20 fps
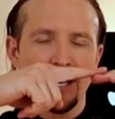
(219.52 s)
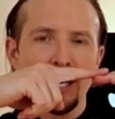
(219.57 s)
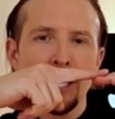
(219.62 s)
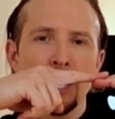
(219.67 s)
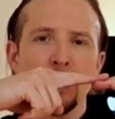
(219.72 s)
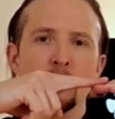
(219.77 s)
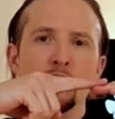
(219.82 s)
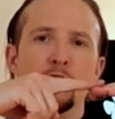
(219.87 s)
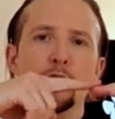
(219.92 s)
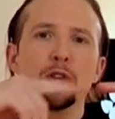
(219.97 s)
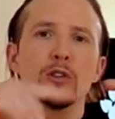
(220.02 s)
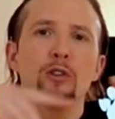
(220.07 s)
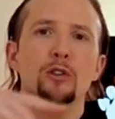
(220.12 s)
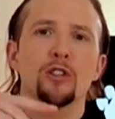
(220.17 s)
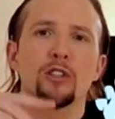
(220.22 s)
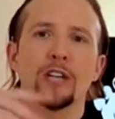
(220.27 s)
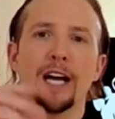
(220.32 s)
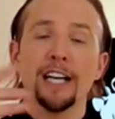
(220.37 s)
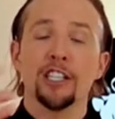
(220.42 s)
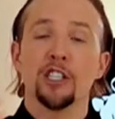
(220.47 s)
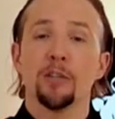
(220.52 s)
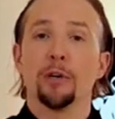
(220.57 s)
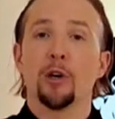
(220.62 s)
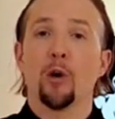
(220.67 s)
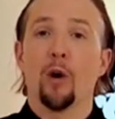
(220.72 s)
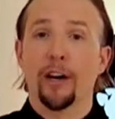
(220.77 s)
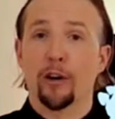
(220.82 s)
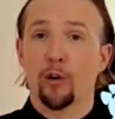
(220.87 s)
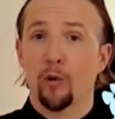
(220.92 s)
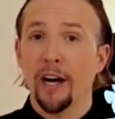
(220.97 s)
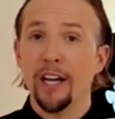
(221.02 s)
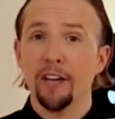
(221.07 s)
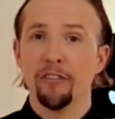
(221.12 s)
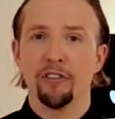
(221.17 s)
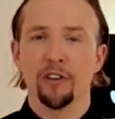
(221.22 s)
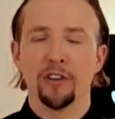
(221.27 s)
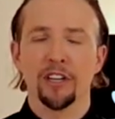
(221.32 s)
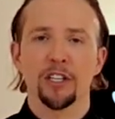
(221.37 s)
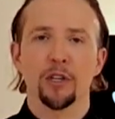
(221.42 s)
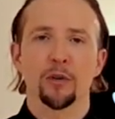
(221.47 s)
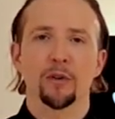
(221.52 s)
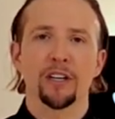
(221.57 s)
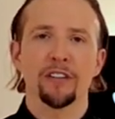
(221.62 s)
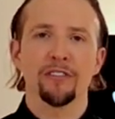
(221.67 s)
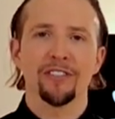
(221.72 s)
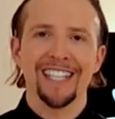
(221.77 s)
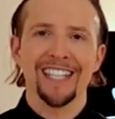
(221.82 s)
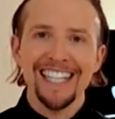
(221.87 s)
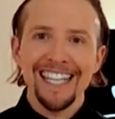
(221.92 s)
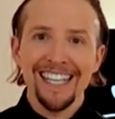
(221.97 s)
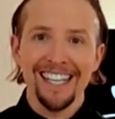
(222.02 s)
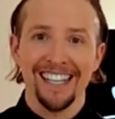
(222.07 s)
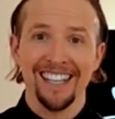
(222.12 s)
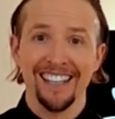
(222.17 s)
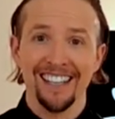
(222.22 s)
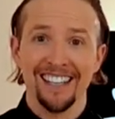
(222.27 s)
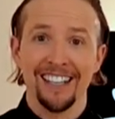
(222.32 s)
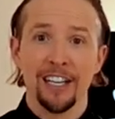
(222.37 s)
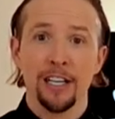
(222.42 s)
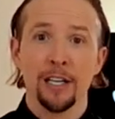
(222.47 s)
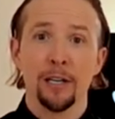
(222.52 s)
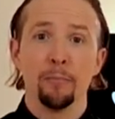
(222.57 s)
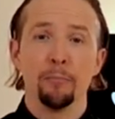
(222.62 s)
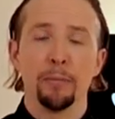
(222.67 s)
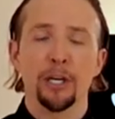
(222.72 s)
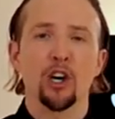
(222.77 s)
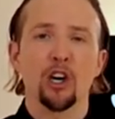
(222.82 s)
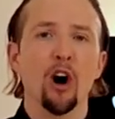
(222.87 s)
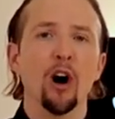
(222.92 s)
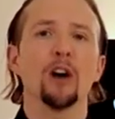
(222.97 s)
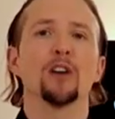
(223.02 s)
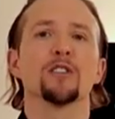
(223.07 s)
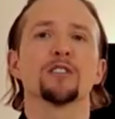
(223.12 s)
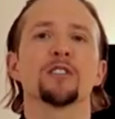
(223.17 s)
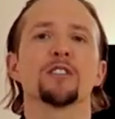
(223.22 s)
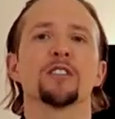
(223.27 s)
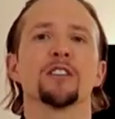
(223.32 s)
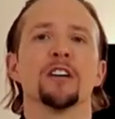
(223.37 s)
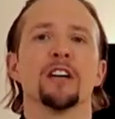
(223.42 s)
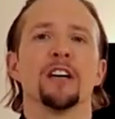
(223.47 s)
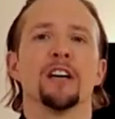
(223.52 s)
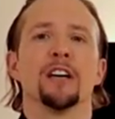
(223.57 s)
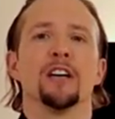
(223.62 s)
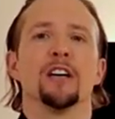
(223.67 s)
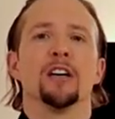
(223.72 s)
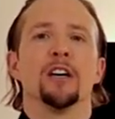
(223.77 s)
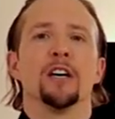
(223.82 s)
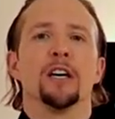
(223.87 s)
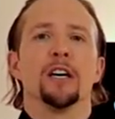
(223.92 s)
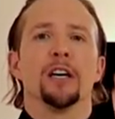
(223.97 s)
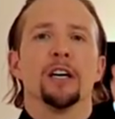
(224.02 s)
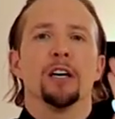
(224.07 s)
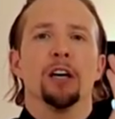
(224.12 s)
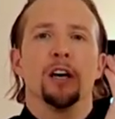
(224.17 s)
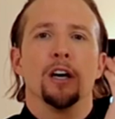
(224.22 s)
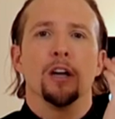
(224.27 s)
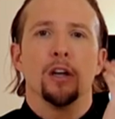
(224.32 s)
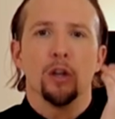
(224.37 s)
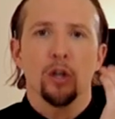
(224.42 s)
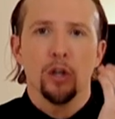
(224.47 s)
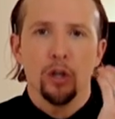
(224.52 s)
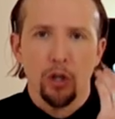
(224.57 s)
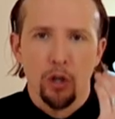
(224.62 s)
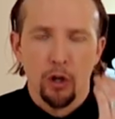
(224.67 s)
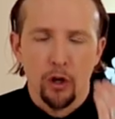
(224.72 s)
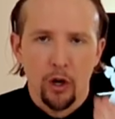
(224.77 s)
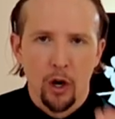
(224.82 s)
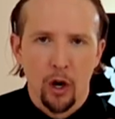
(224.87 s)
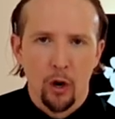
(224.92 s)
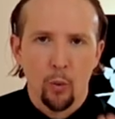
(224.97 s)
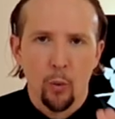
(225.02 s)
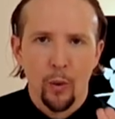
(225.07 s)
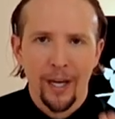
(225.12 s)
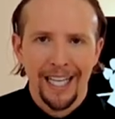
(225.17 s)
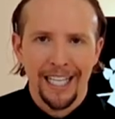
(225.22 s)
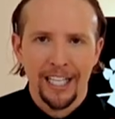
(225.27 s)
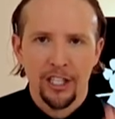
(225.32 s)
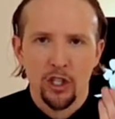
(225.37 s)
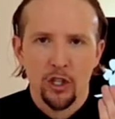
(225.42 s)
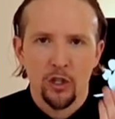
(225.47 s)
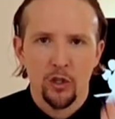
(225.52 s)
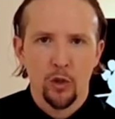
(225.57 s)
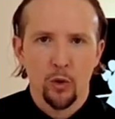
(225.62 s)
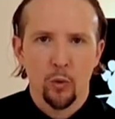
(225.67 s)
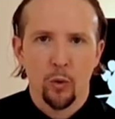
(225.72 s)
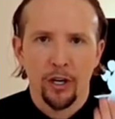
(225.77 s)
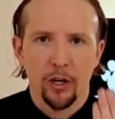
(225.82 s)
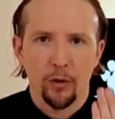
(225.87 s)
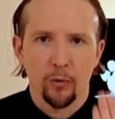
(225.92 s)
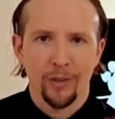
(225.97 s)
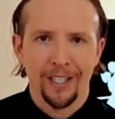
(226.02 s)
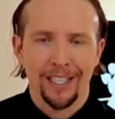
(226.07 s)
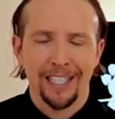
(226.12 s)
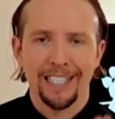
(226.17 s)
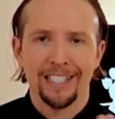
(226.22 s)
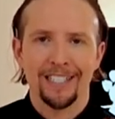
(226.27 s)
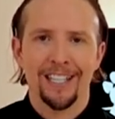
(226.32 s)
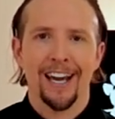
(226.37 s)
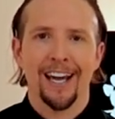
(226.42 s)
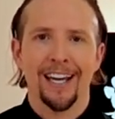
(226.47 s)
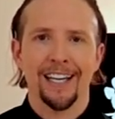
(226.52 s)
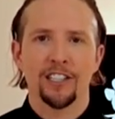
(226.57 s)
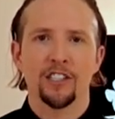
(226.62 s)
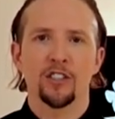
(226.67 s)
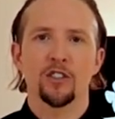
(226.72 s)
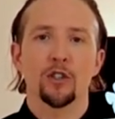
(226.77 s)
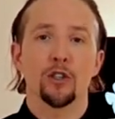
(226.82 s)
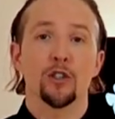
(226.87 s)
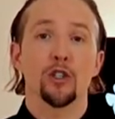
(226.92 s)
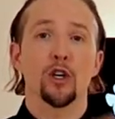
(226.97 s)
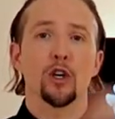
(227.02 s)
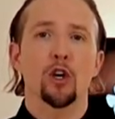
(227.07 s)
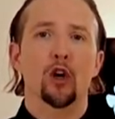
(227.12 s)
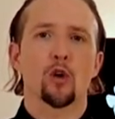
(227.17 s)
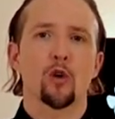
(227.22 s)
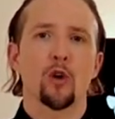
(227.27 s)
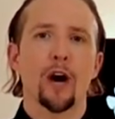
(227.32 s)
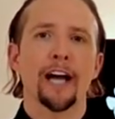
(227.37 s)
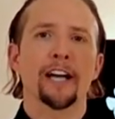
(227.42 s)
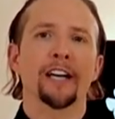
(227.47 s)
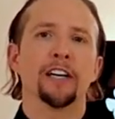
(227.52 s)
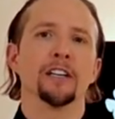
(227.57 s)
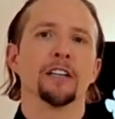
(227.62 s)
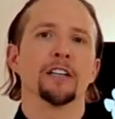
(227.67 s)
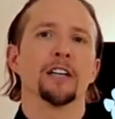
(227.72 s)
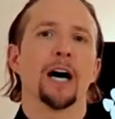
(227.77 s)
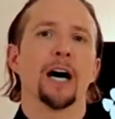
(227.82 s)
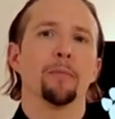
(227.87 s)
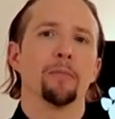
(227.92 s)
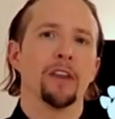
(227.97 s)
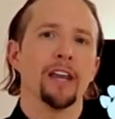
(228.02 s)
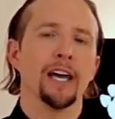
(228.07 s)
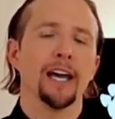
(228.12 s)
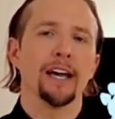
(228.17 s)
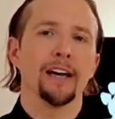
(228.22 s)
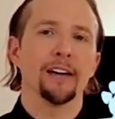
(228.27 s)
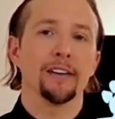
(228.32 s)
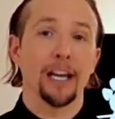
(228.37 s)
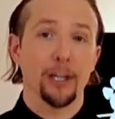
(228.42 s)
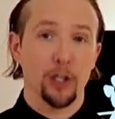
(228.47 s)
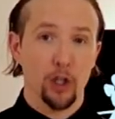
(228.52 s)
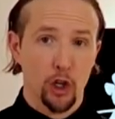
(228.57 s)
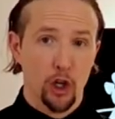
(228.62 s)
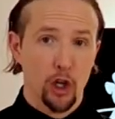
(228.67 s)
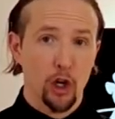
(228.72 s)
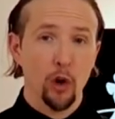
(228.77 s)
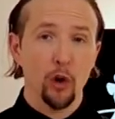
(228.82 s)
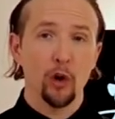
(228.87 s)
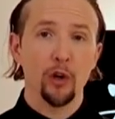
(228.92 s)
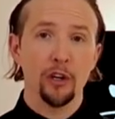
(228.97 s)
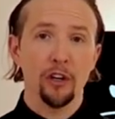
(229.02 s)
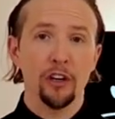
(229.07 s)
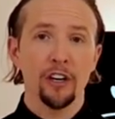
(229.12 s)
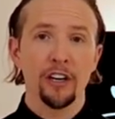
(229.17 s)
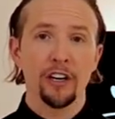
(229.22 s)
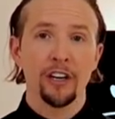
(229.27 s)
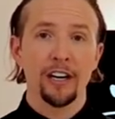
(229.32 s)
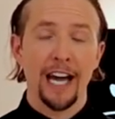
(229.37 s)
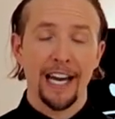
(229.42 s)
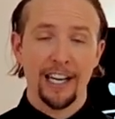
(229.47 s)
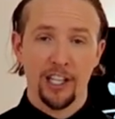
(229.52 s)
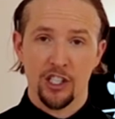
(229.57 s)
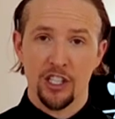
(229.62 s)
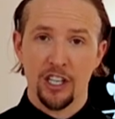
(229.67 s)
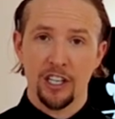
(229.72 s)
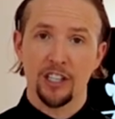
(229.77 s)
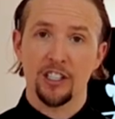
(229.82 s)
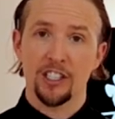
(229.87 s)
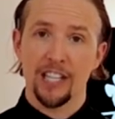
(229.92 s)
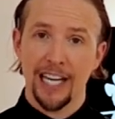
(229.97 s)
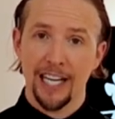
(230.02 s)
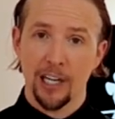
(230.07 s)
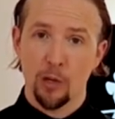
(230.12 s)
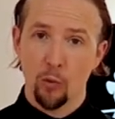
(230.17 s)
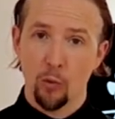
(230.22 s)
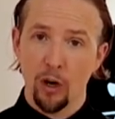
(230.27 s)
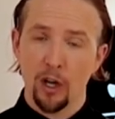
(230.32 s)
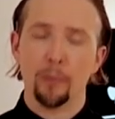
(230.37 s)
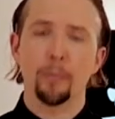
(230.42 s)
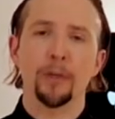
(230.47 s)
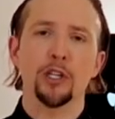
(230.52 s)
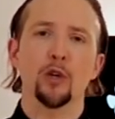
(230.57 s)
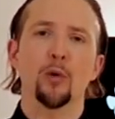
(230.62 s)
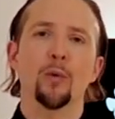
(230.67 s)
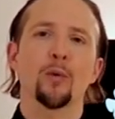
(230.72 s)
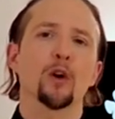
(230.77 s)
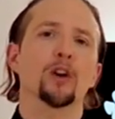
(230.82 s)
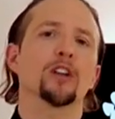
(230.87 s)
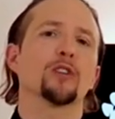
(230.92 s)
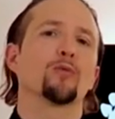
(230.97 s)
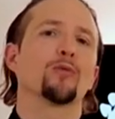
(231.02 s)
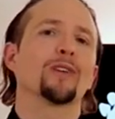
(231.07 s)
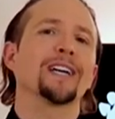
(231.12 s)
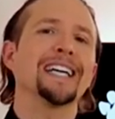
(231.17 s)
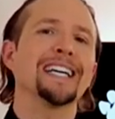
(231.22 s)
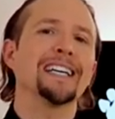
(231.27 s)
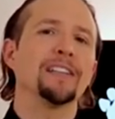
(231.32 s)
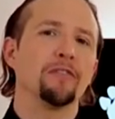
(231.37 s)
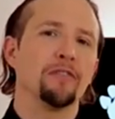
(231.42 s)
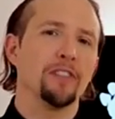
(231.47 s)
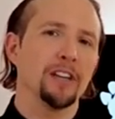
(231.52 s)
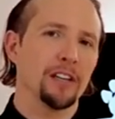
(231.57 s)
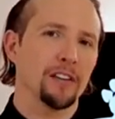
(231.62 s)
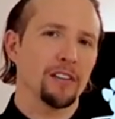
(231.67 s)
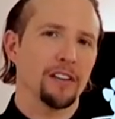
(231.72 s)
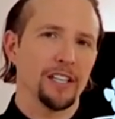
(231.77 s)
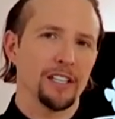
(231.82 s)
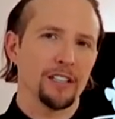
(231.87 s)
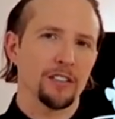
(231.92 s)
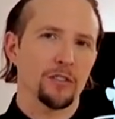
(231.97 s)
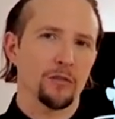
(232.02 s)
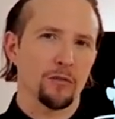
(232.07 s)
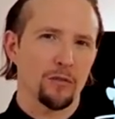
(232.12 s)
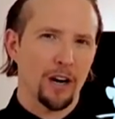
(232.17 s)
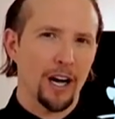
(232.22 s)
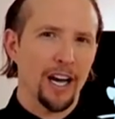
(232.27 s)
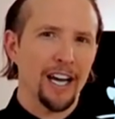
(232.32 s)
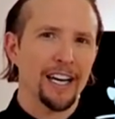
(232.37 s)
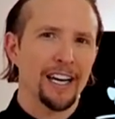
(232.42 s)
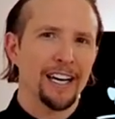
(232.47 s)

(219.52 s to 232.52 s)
So you should actually be quite grateful that you're even in because you're not willing to do what it really takes to crack it up there. Now you could, and it's gonna take work, but you've got to reconfigure things, right?